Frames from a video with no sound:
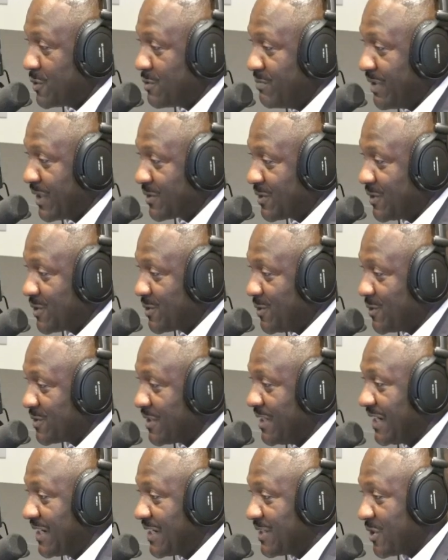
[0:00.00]
Big Sisters,
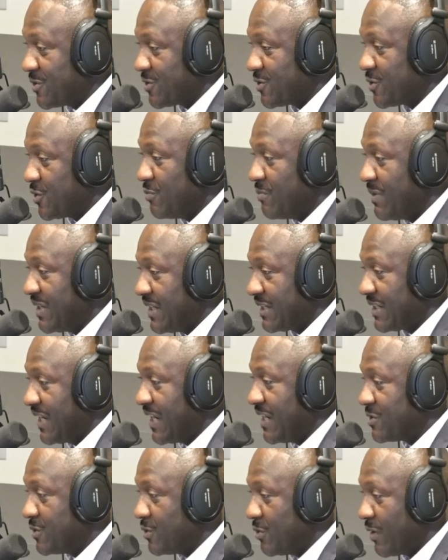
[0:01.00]
because there's too many
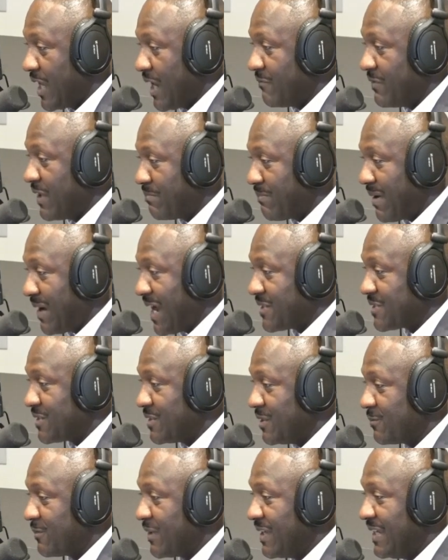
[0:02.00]
kids who don't have that
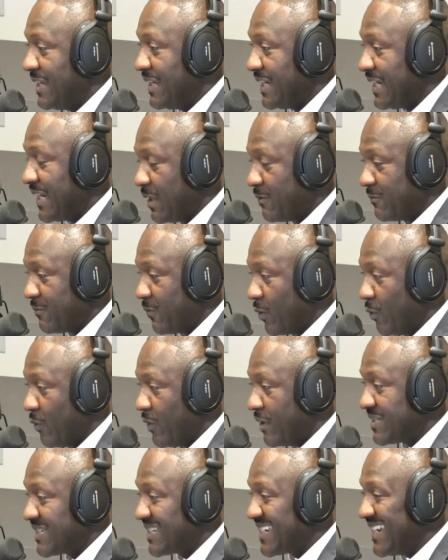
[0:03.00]
positive
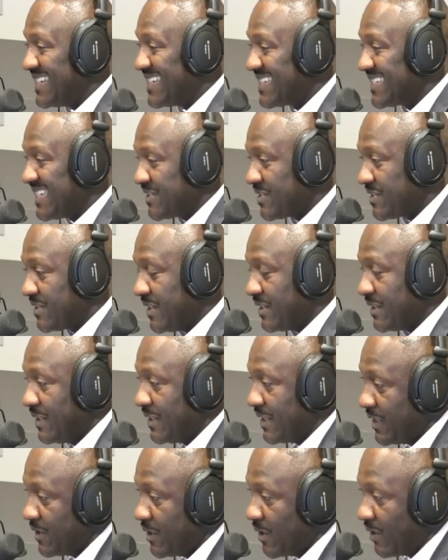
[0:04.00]
influence consistent
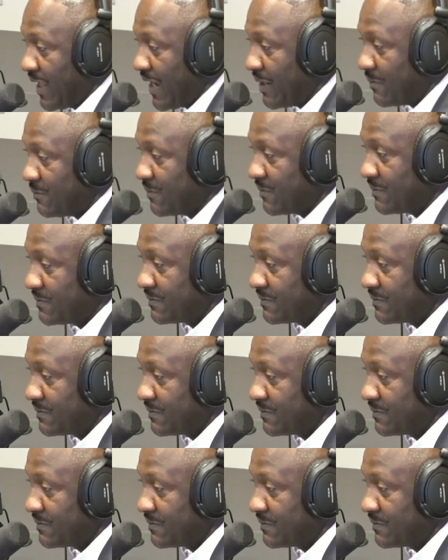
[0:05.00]
in their life.